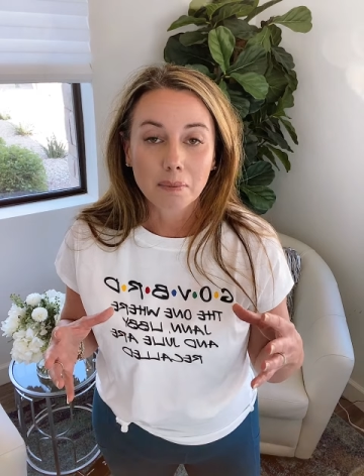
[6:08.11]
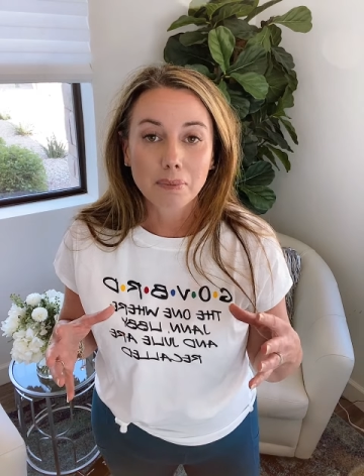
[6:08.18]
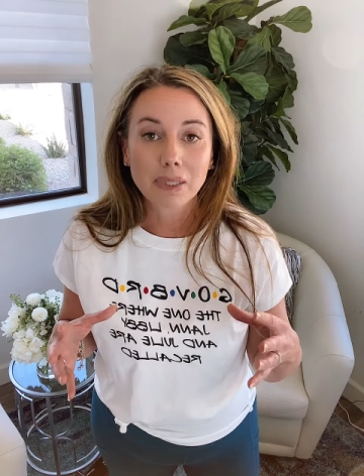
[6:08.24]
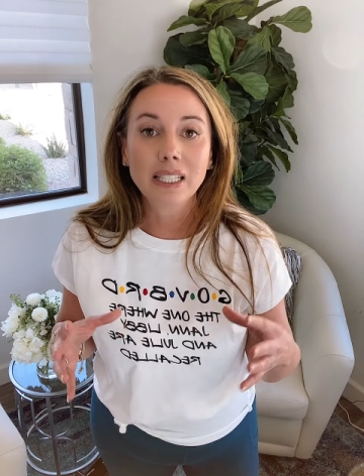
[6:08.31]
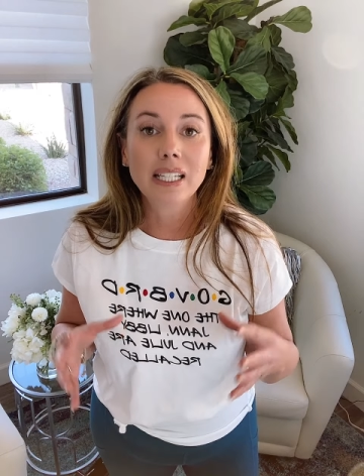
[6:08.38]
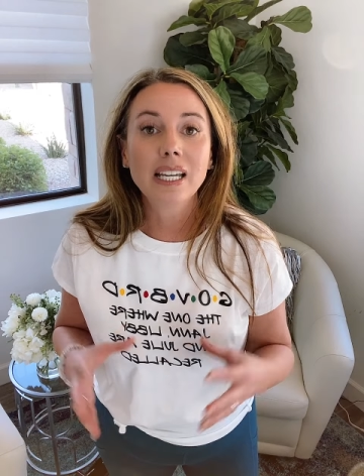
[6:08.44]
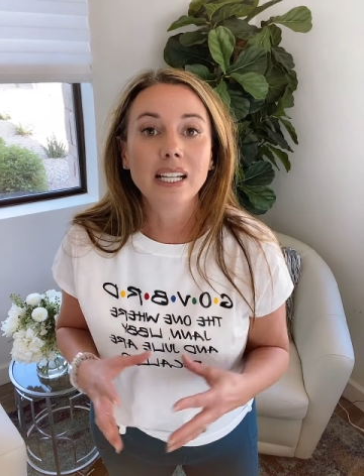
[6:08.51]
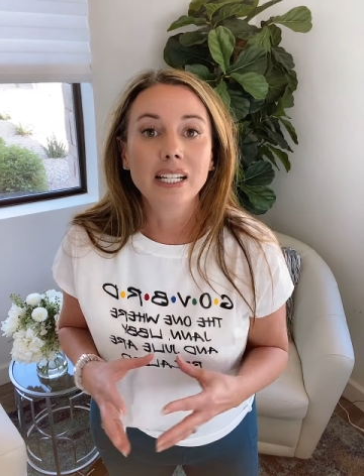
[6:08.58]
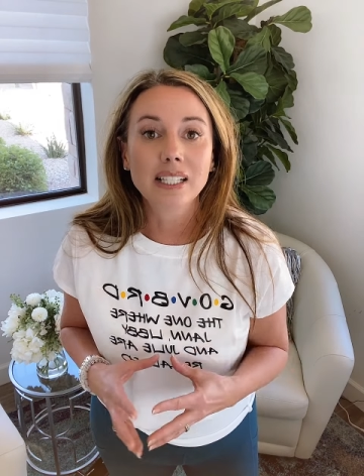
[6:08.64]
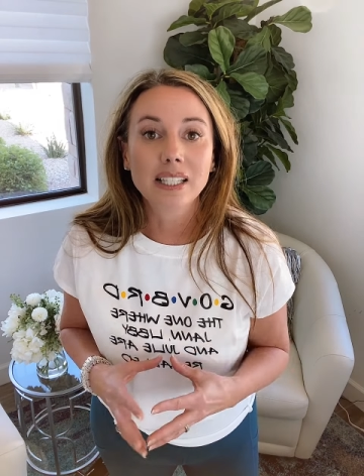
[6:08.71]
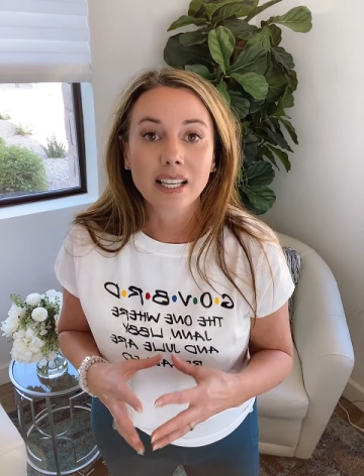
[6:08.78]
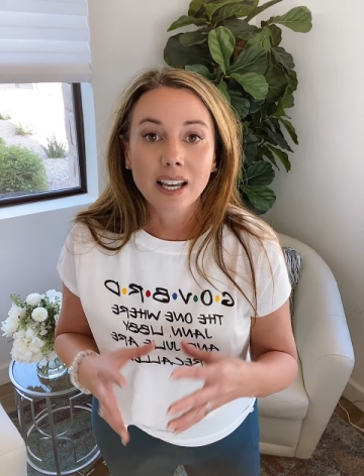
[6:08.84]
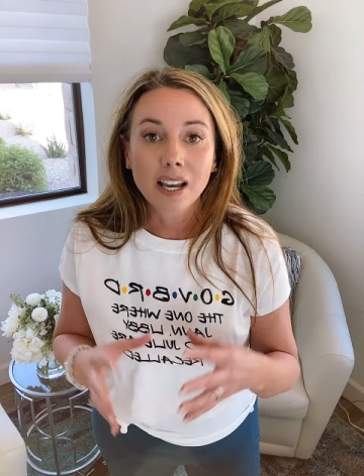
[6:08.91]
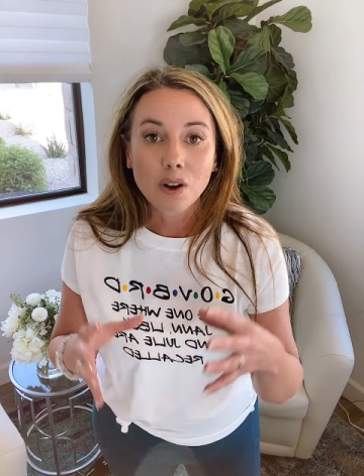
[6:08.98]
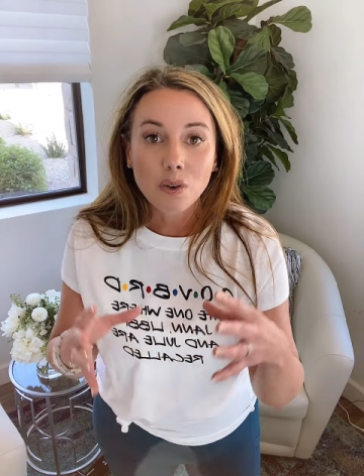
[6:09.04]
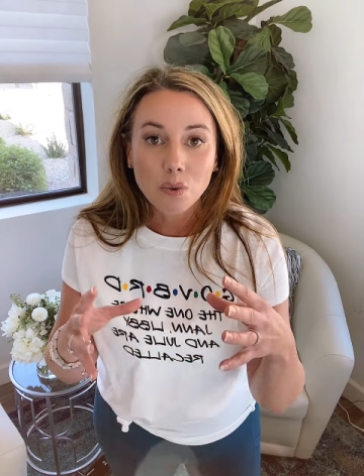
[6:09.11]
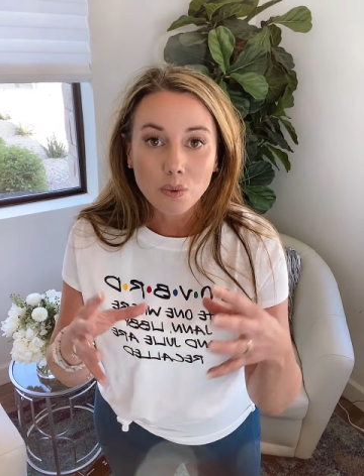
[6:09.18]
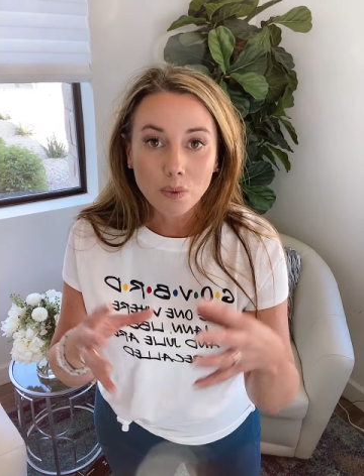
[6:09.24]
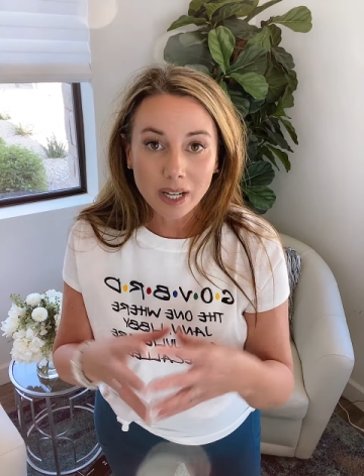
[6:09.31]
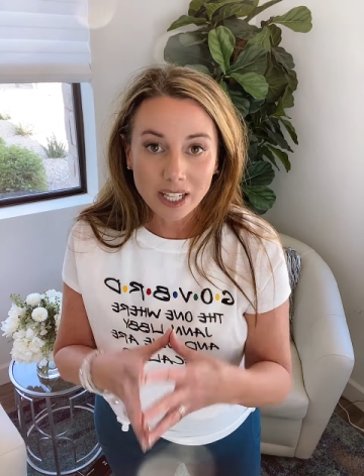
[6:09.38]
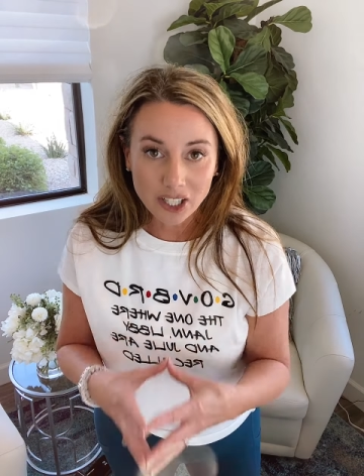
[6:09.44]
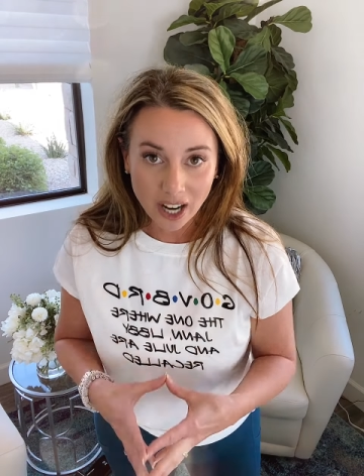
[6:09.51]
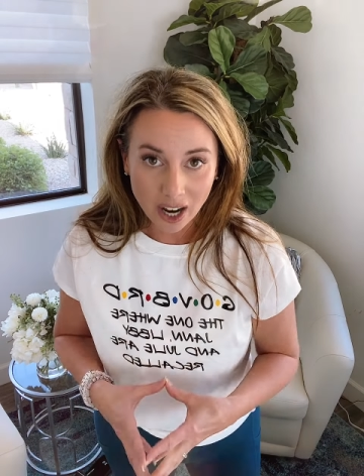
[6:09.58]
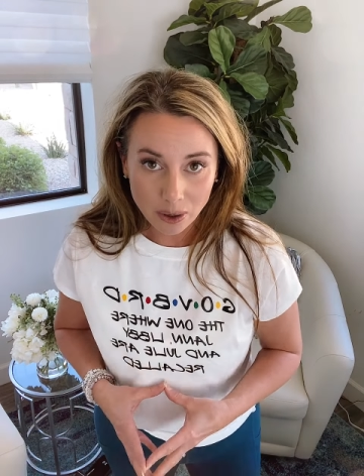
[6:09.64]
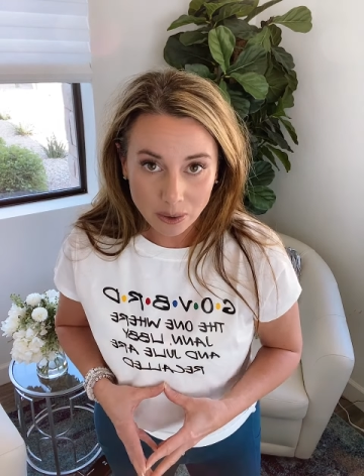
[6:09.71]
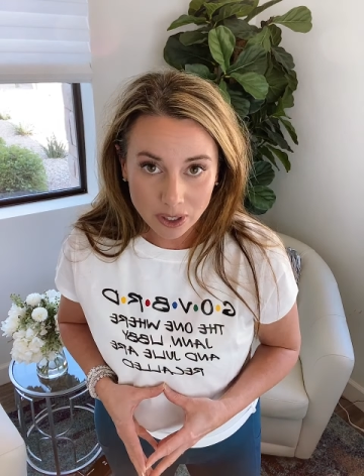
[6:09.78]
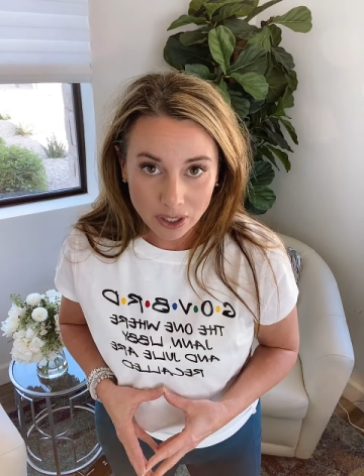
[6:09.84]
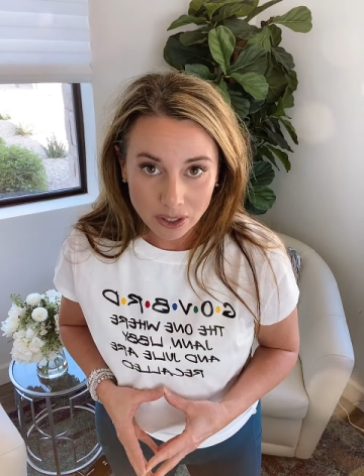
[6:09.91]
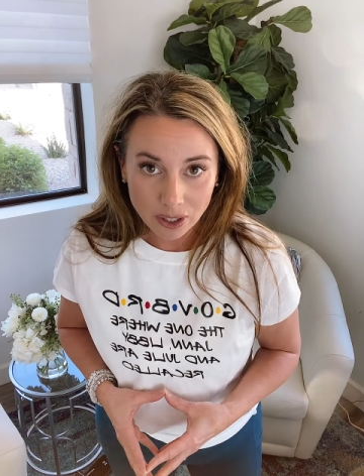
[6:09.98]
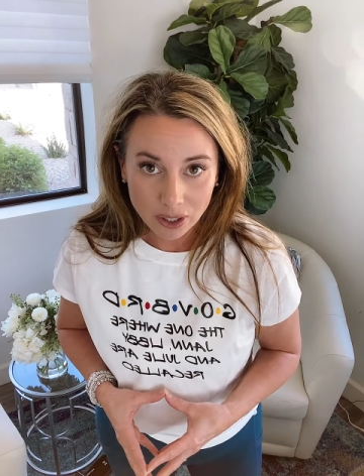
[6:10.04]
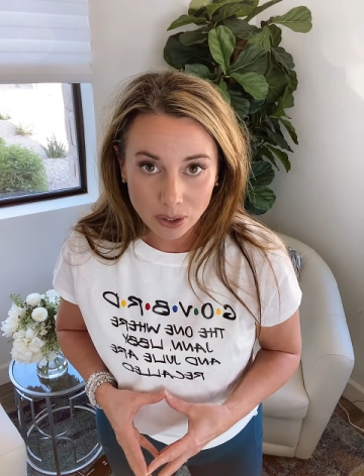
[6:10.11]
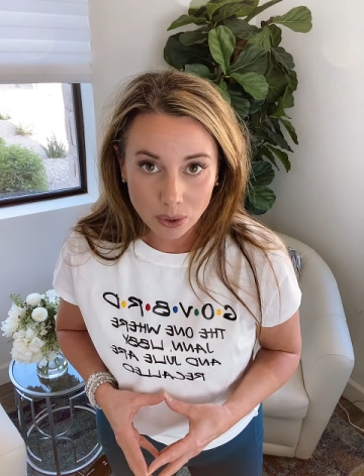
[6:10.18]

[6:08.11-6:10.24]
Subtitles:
please reach out to the